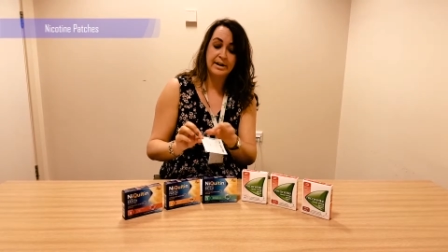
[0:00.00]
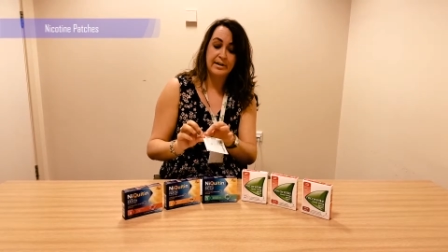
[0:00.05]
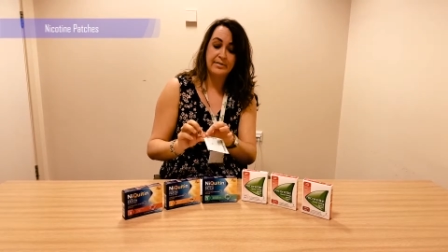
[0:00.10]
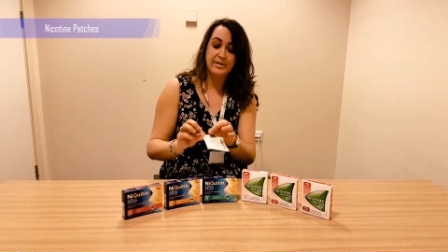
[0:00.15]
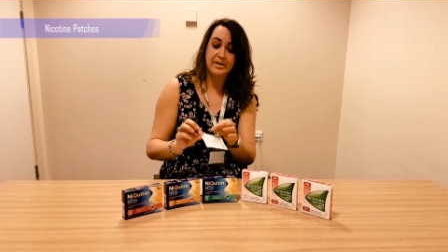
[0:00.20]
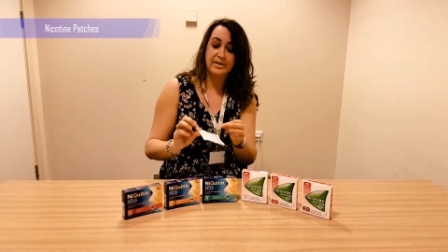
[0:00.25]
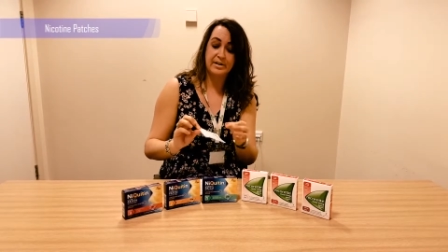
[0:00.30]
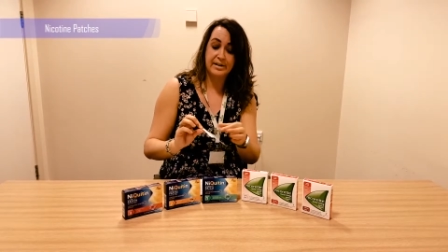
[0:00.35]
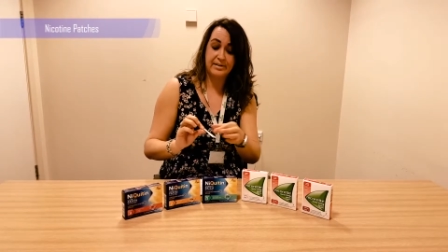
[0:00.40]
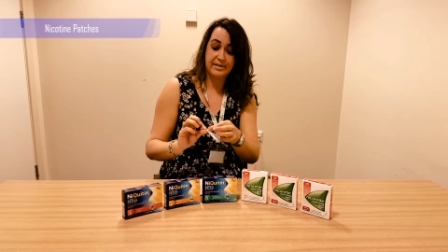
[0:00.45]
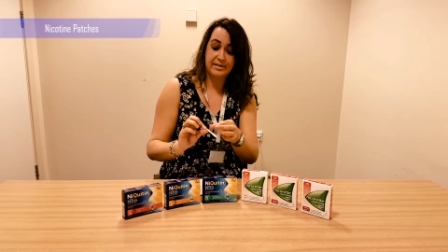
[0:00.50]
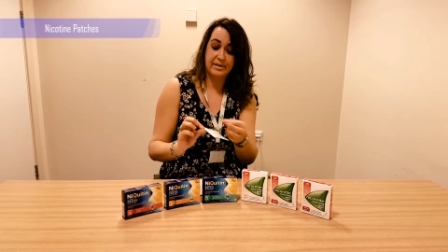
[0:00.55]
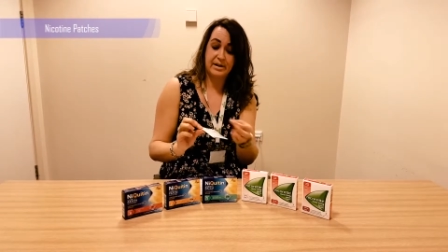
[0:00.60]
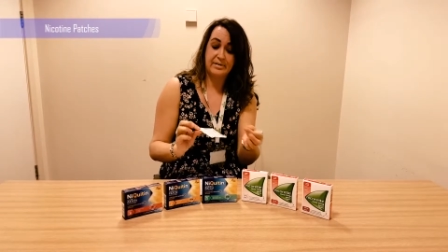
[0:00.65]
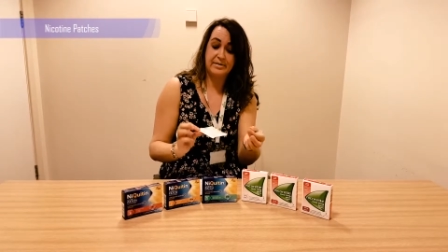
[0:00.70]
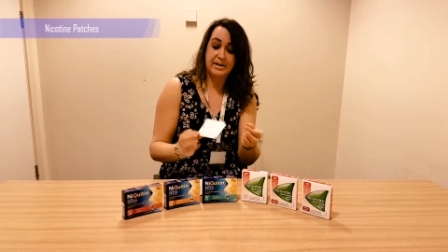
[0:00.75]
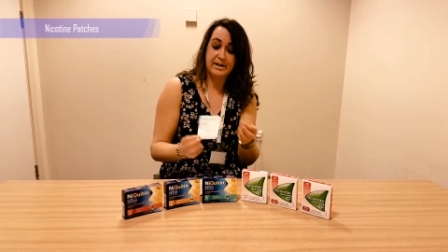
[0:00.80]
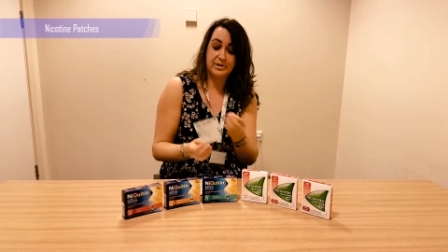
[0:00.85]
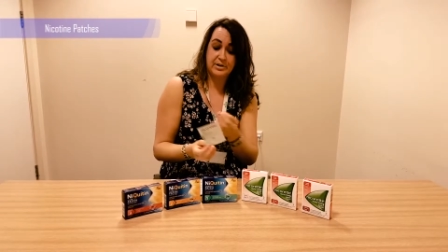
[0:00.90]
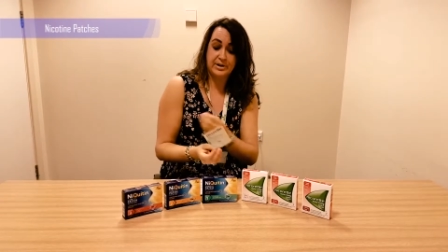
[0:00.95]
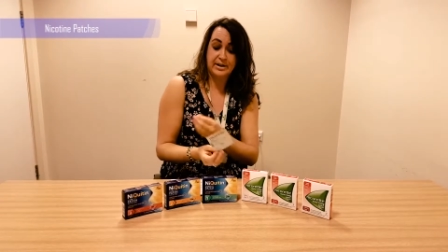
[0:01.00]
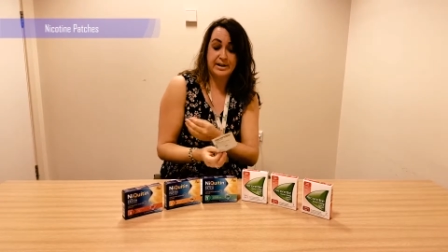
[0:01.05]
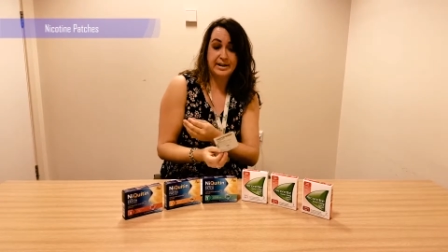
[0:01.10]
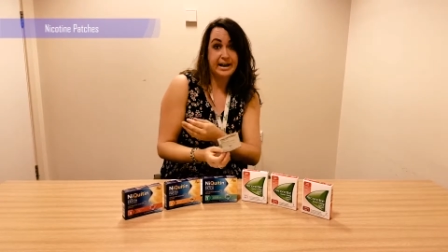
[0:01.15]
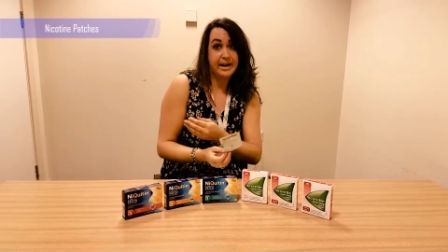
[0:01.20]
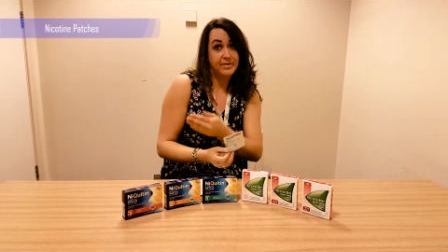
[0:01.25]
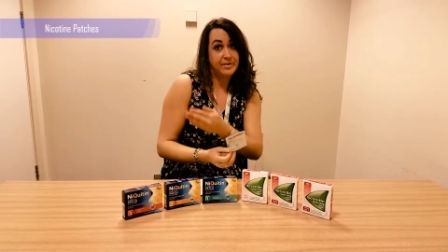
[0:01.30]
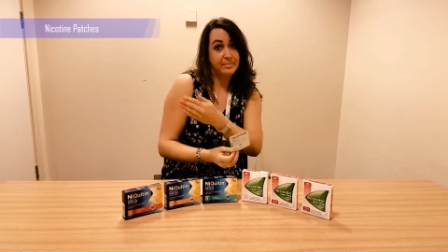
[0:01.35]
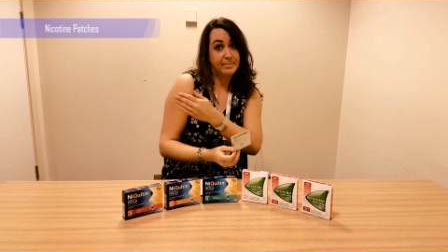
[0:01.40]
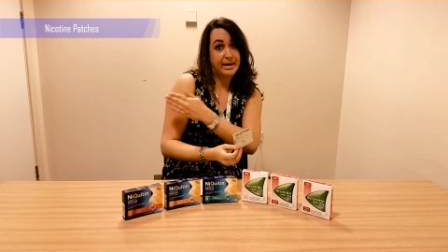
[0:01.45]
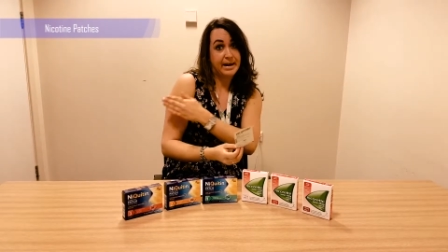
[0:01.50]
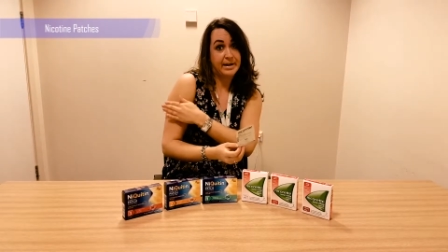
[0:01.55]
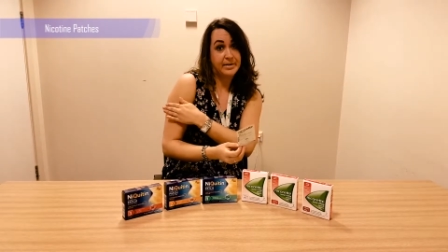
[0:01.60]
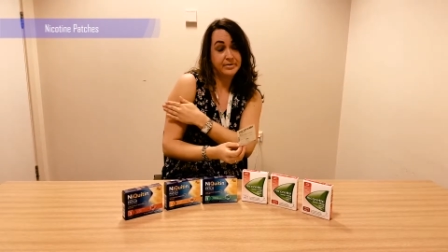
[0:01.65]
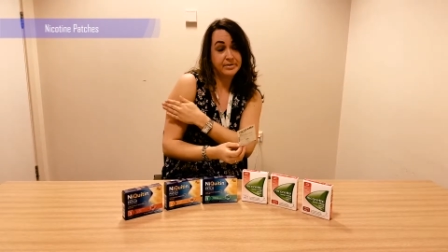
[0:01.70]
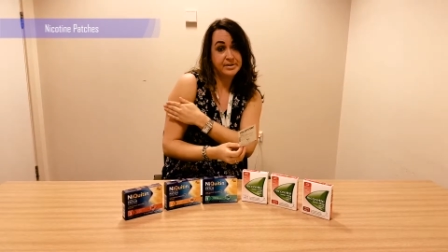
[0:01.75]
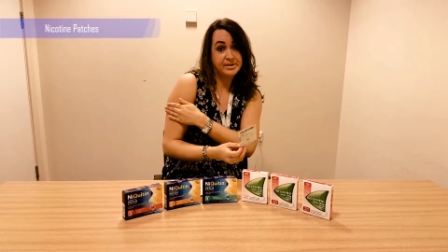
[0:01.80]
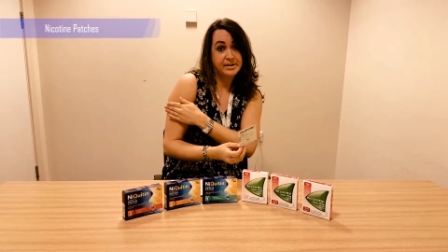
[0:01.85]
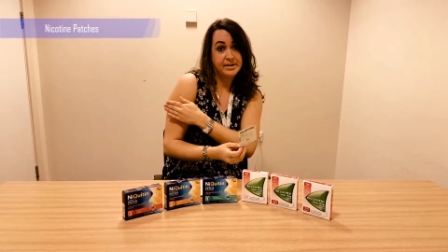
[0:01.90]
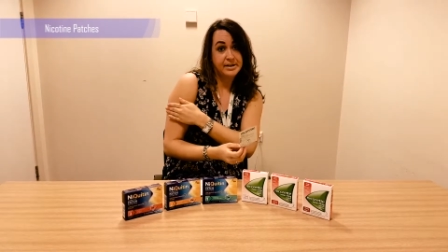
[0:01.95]
and then you can get them
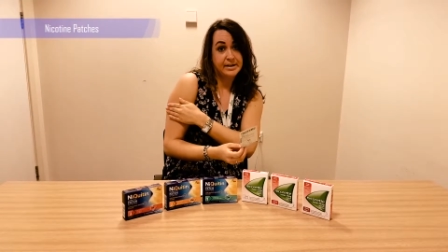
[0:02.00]
out